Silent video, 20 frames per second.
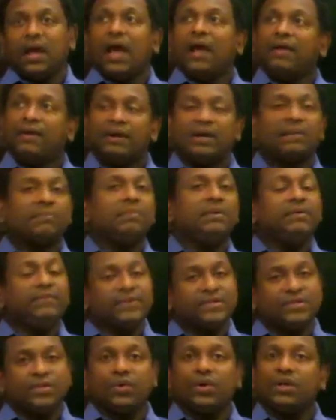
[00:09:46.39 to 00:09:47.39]
anatomy,
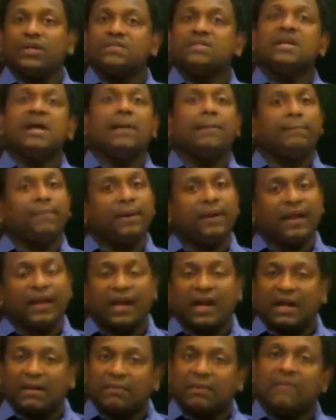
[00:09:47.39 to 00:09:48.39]
physiology, applied
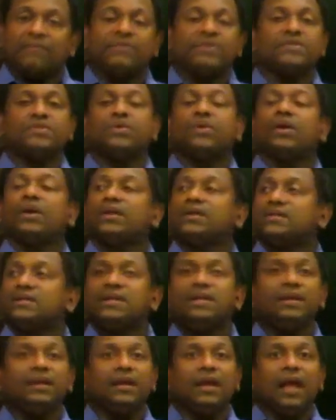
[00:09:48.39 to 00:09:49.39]
anatomy and
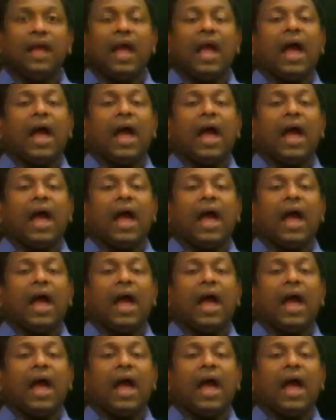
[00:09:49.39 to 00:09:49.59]
physiology,